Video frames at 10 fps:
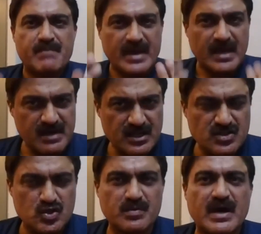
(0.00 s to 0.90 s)
Become a
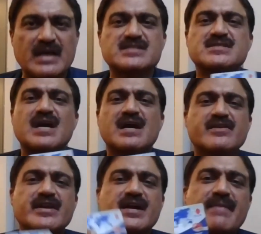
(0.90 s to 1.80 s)
consumer and
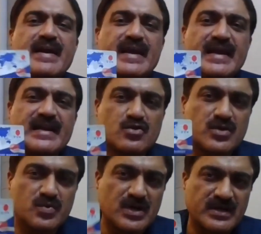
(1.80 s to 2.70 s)
start recommending it to
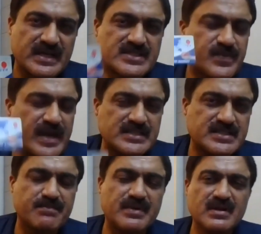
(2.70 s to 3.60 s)
the world. It's very
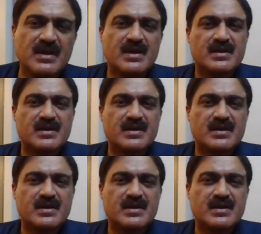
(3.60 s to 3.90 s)
simple.